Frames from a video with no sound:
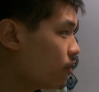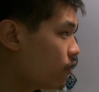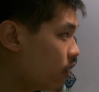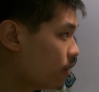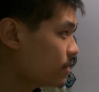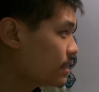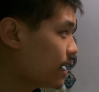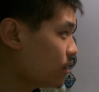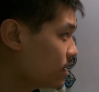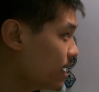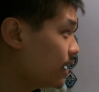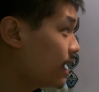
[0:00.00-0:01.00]
from
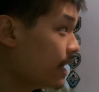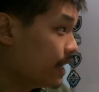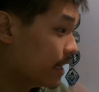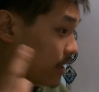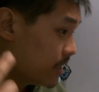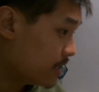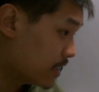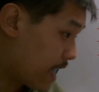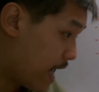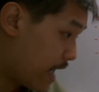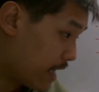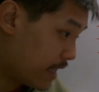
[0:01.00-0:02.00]
Celtic. Now, this is a
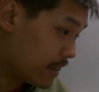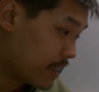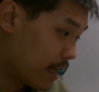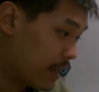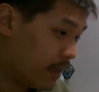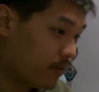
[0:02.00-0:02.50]
guy that